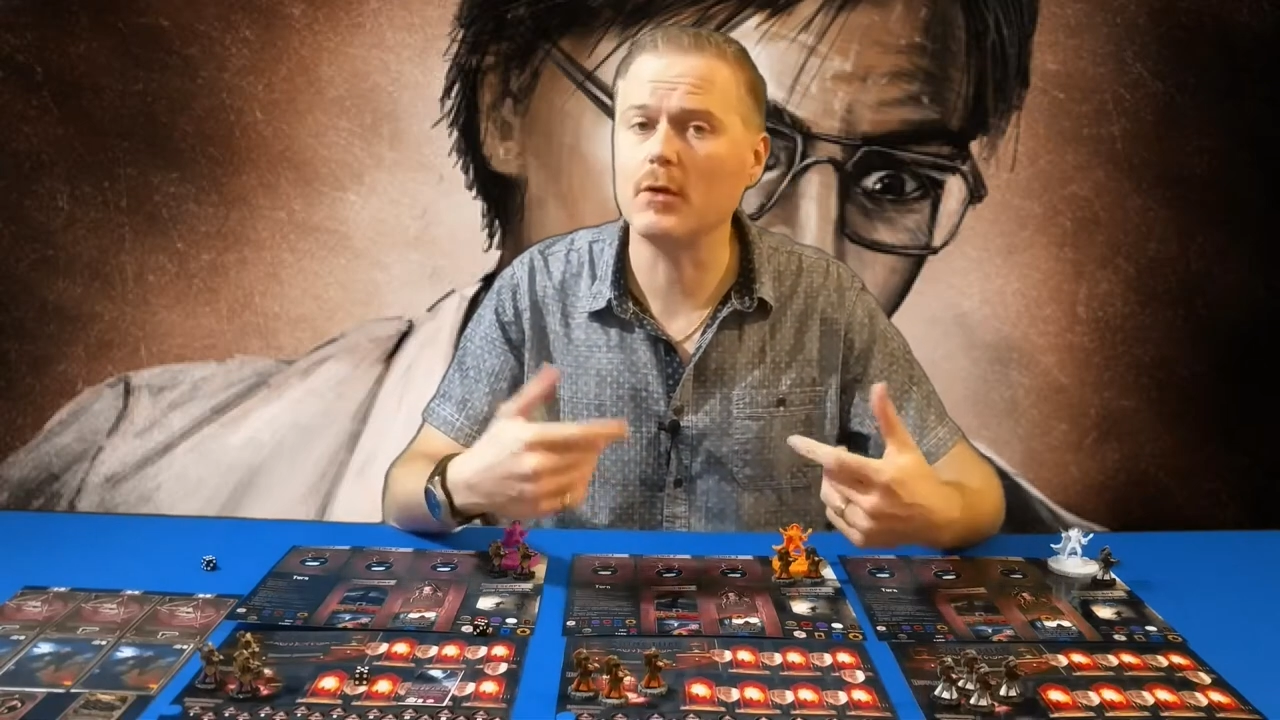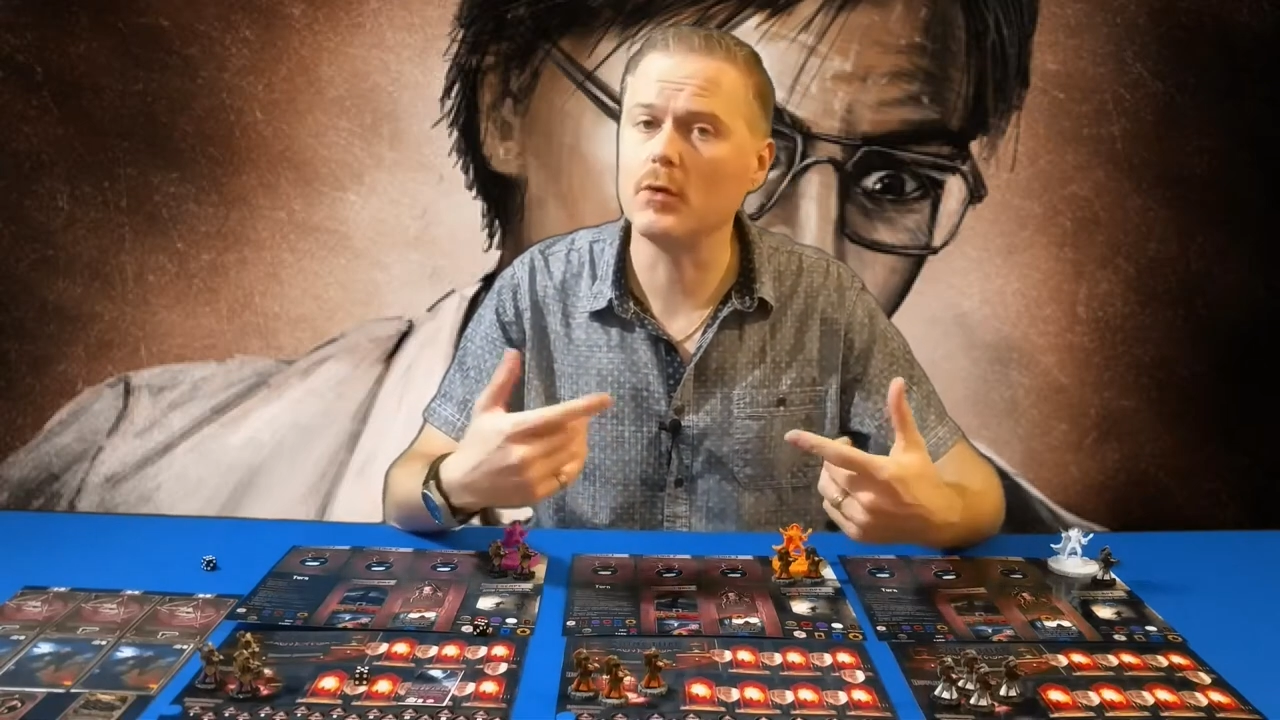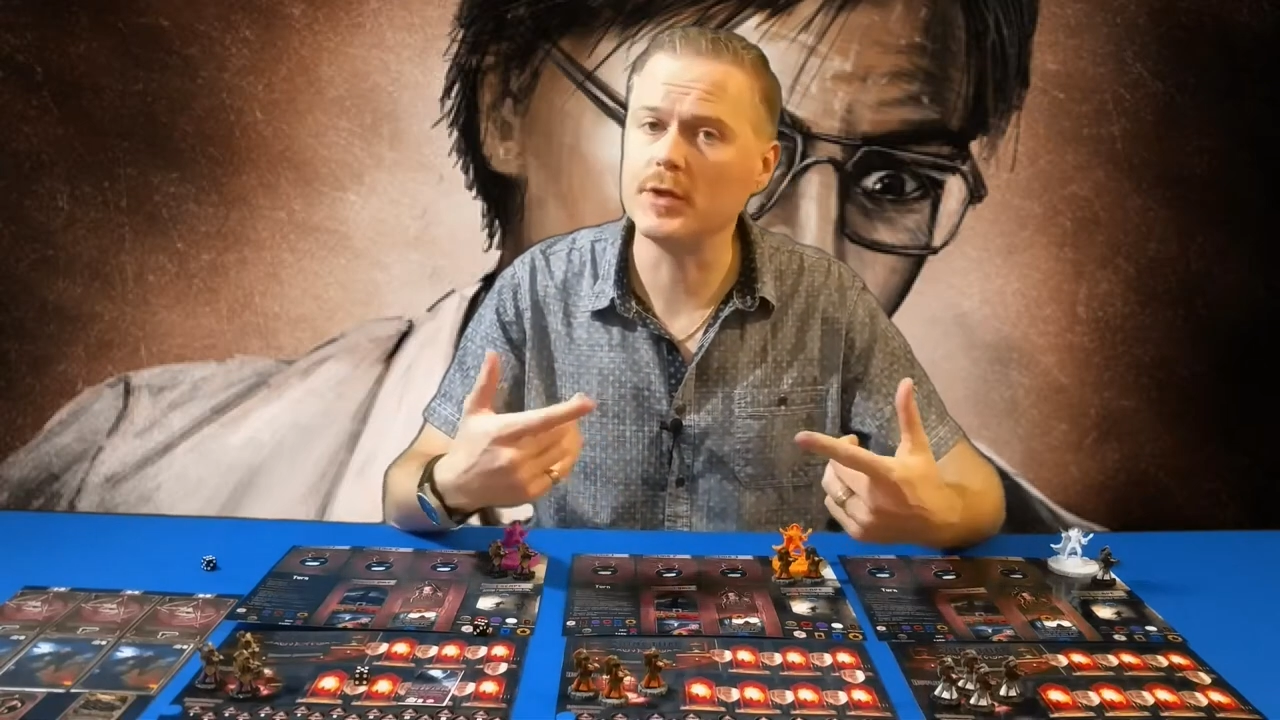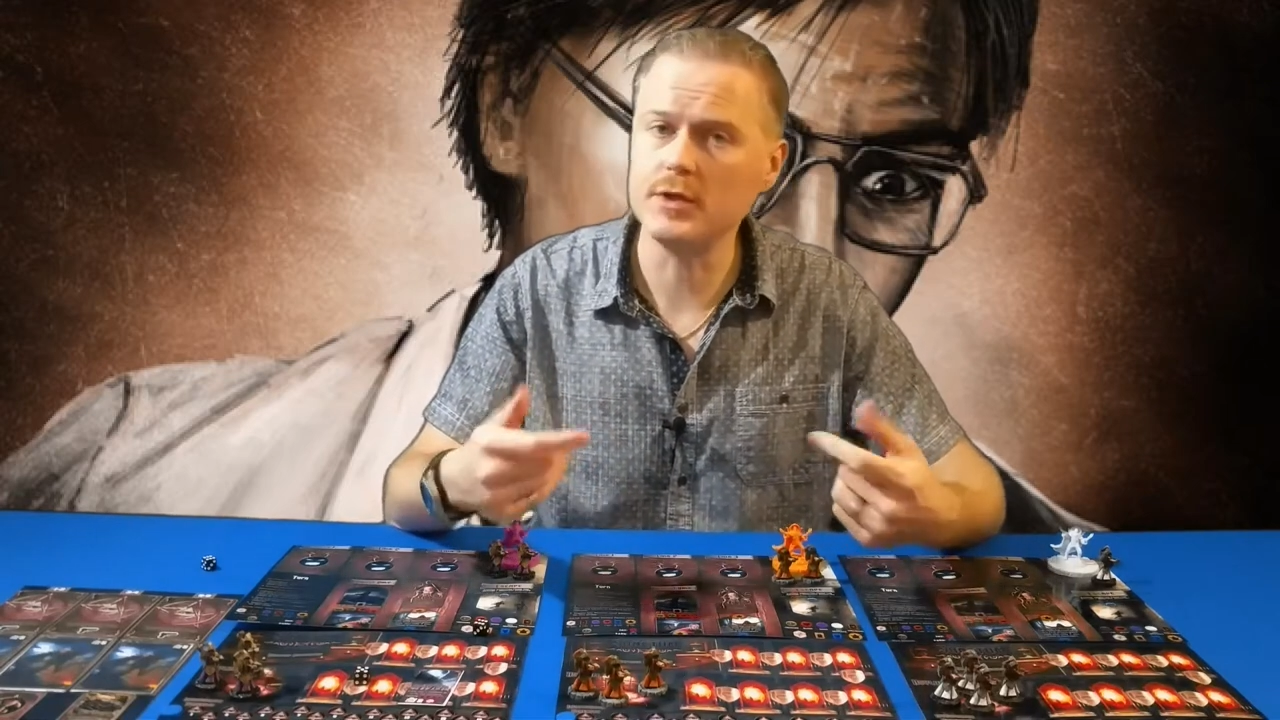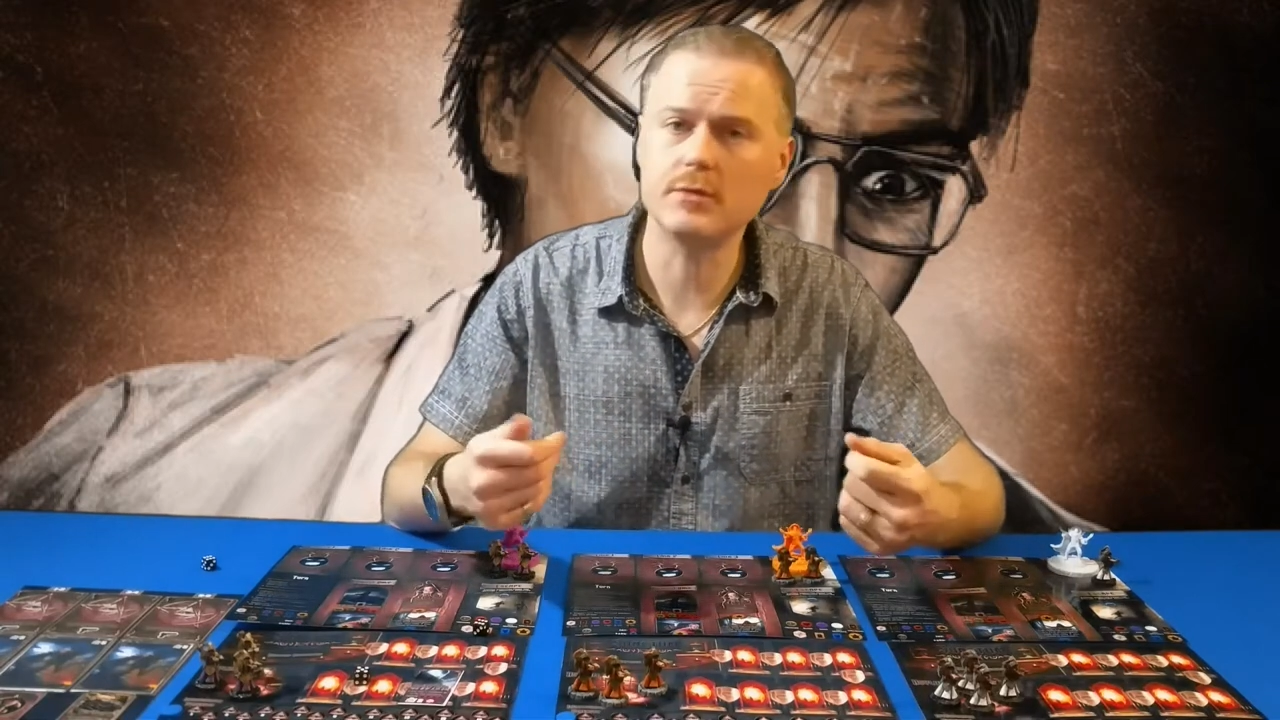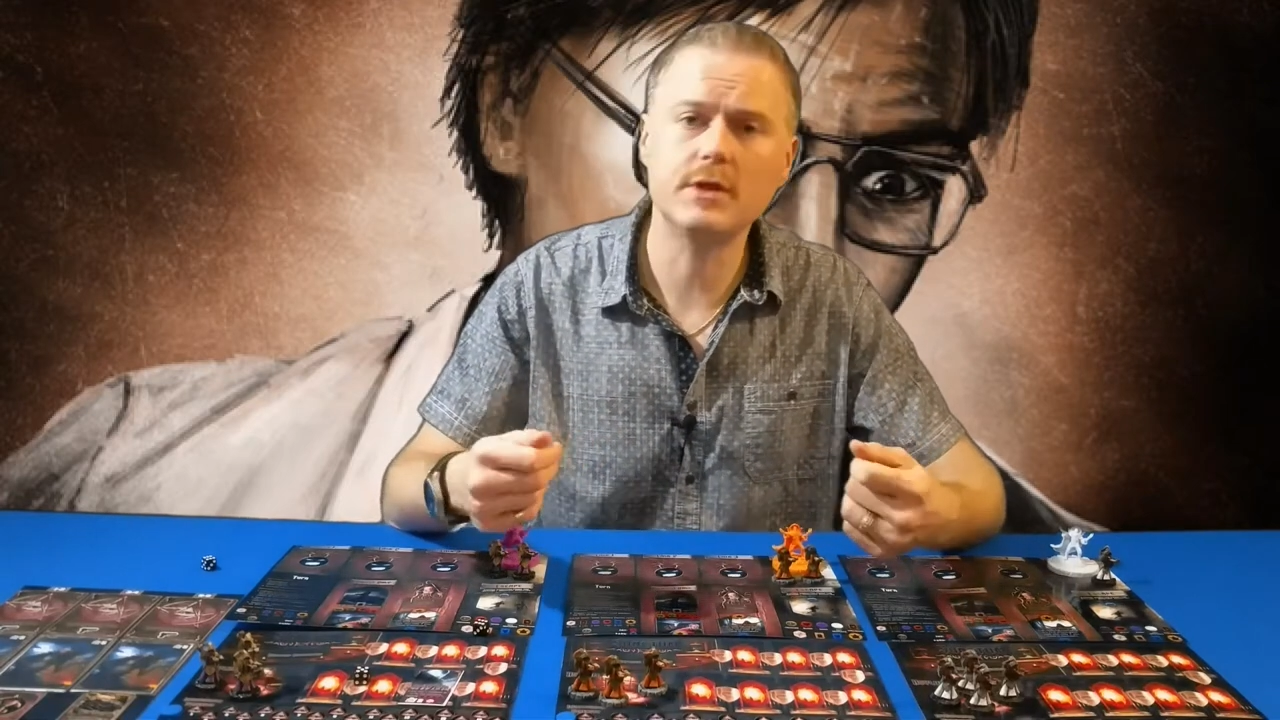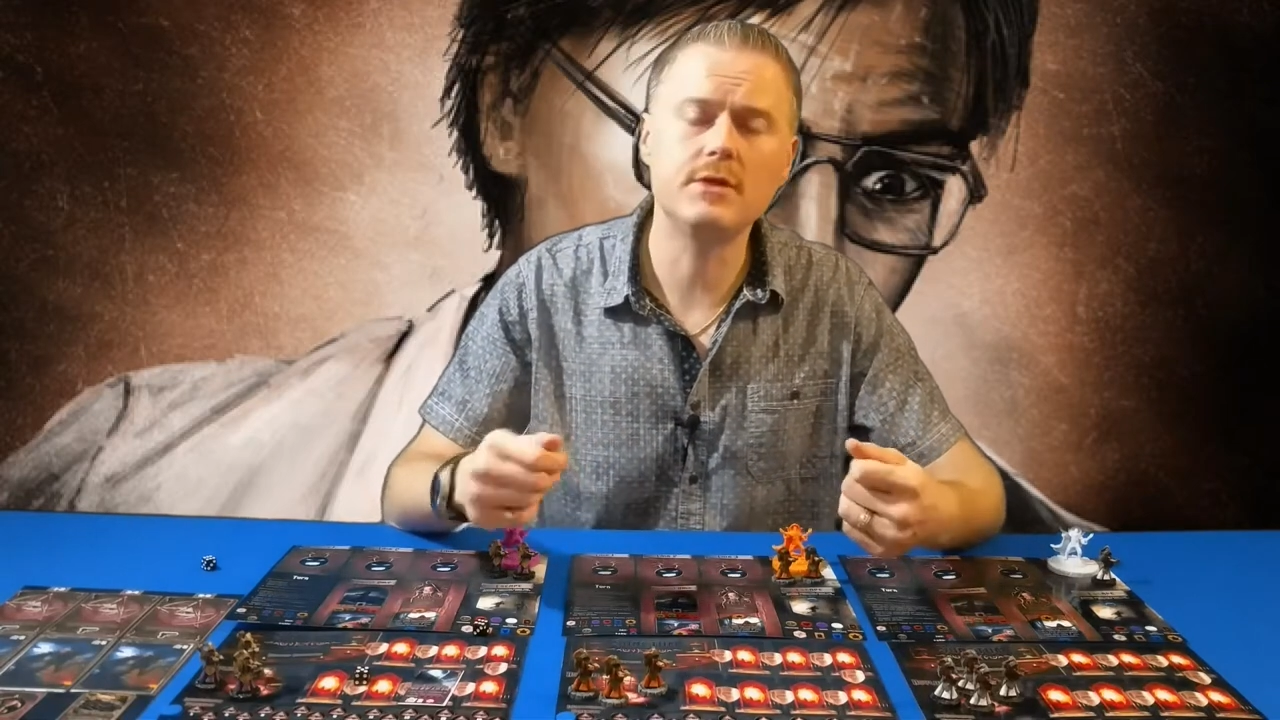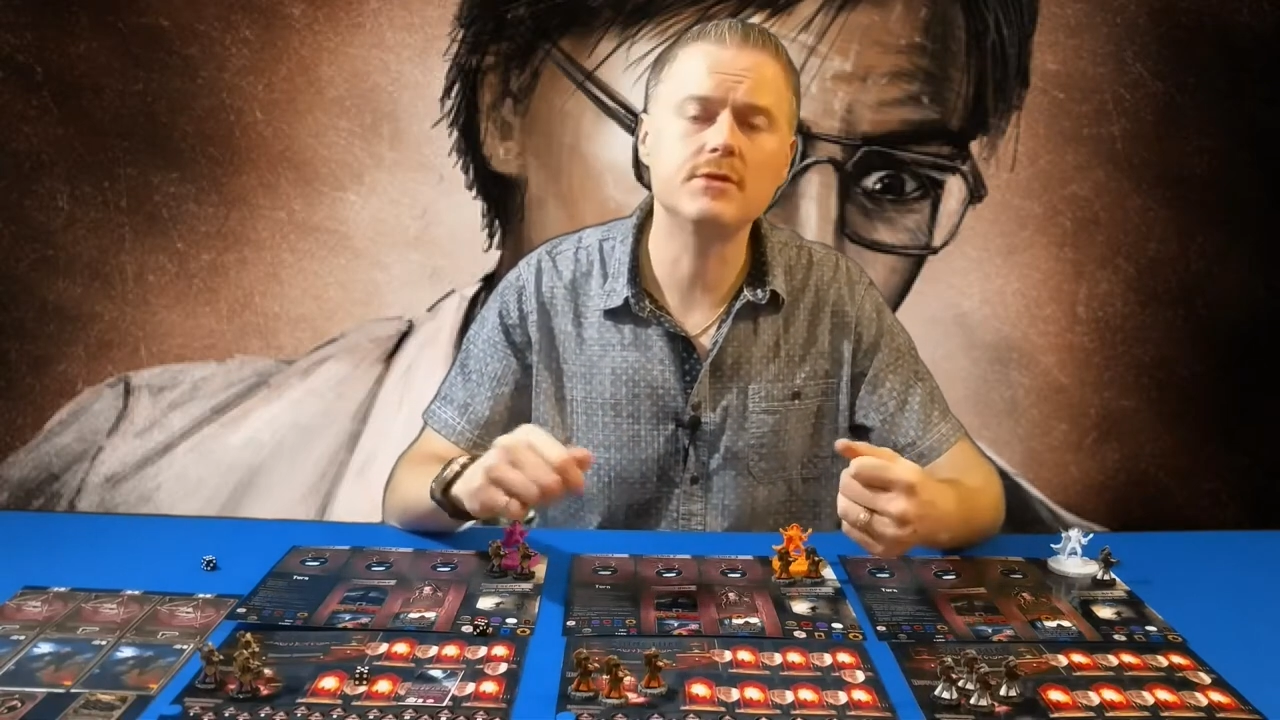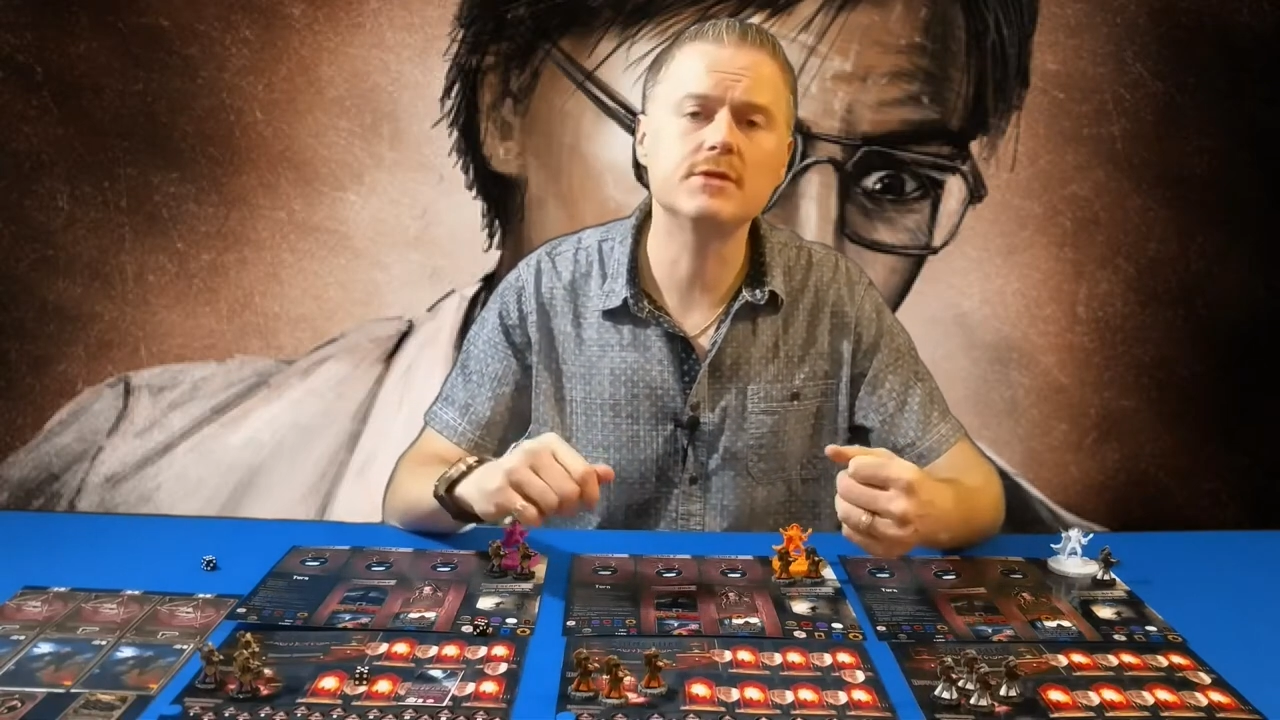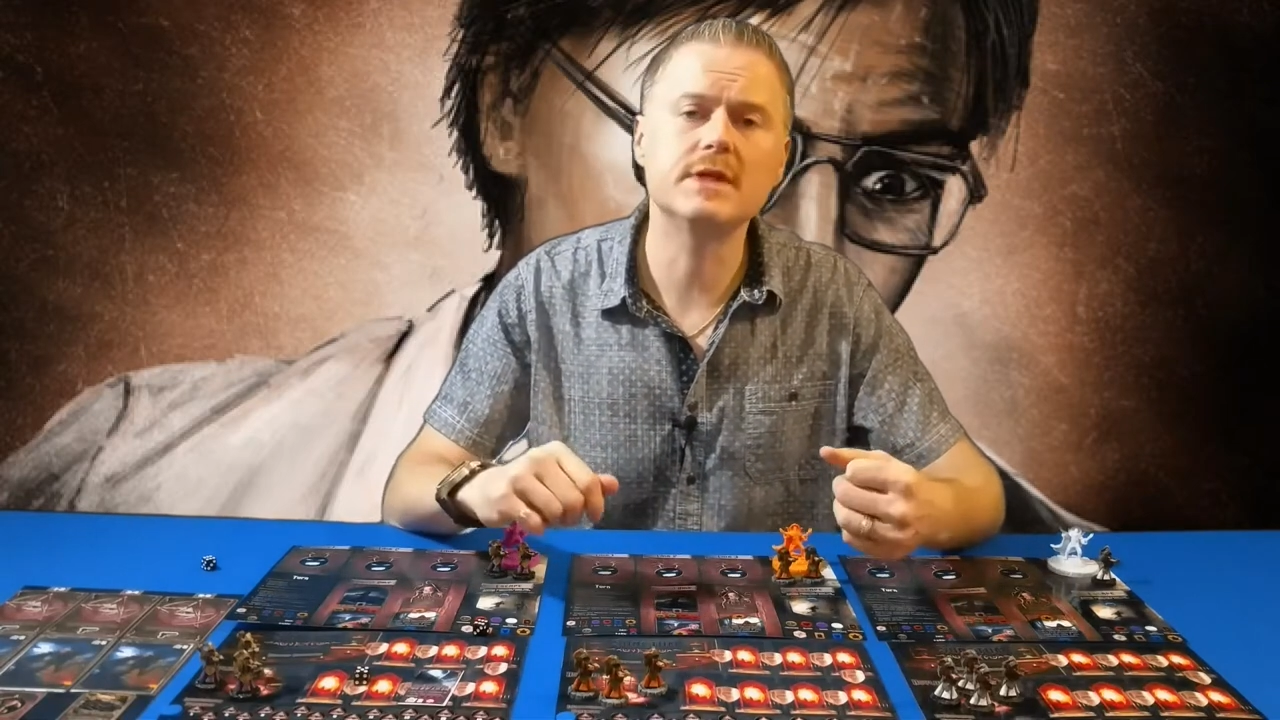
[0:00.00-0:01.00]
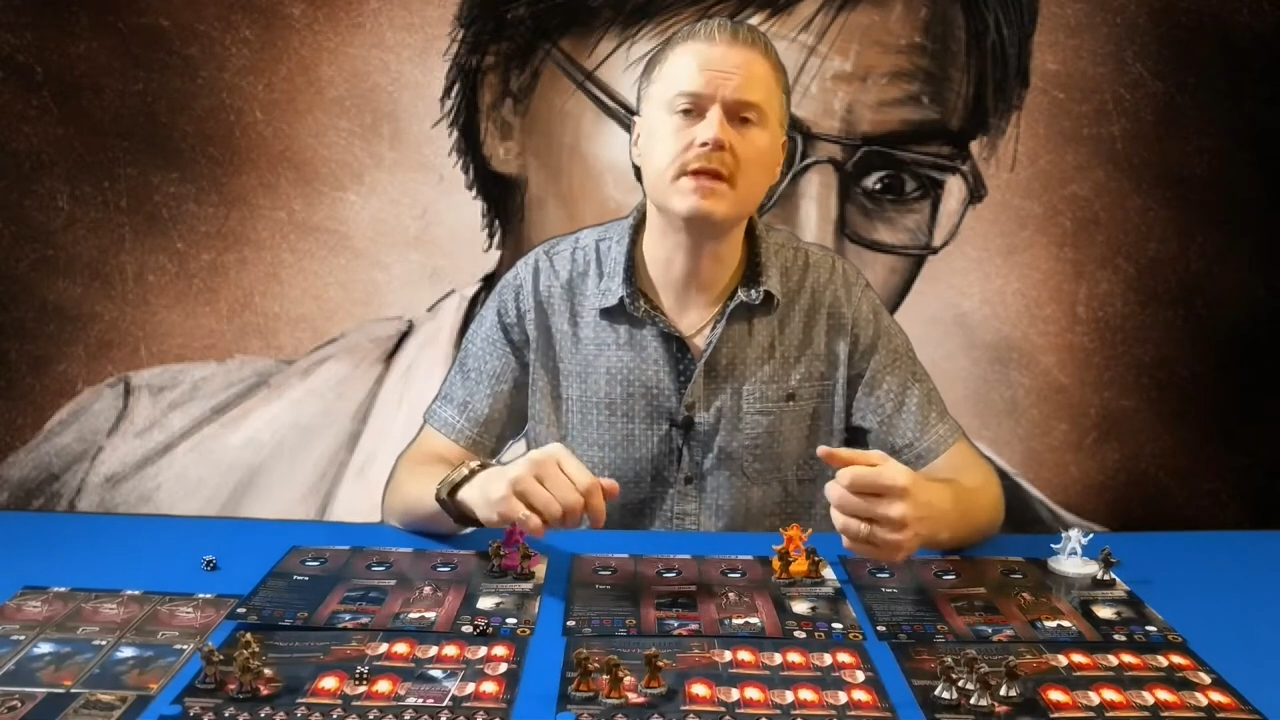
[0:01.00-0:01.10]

only you can use